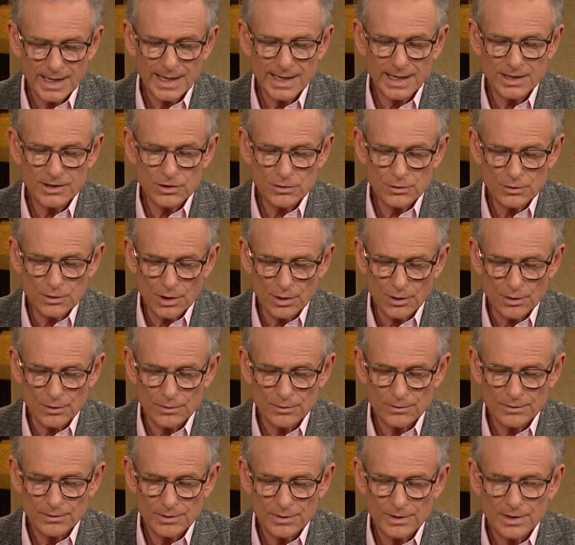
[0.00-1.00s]
and you
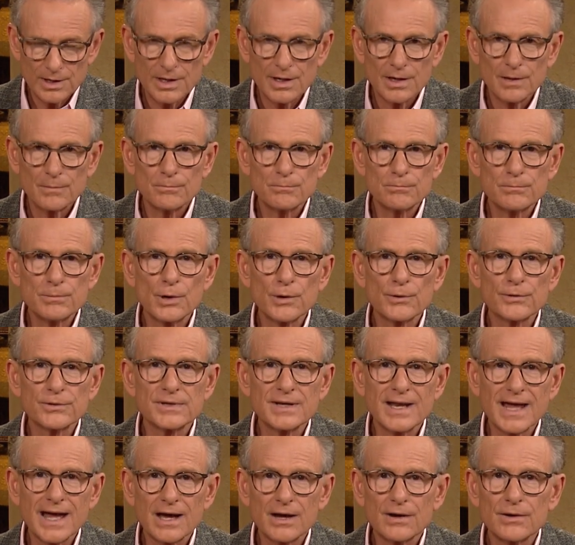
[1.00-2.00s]
go, both
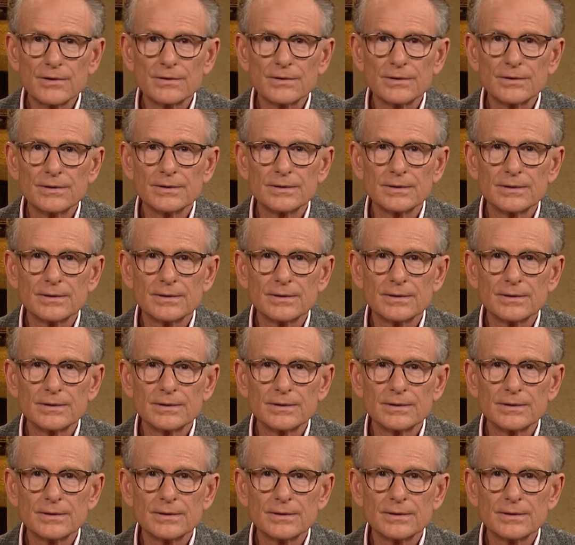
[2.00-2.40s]
now